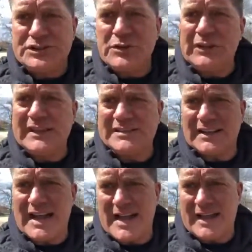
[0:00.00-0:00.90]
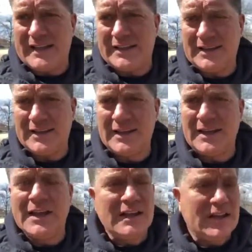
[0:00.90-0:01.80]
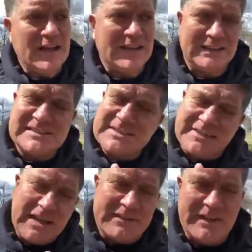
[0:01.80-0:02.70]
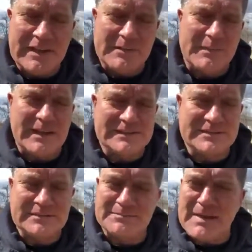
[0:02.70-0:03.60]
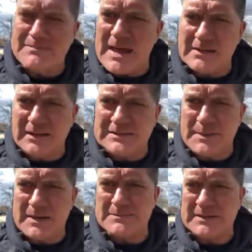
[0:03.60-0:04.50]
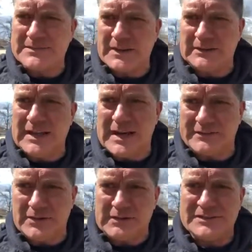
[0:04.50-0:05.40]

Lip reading: Thule's the guy. Let's not think of him as medical experiments for the lot of you.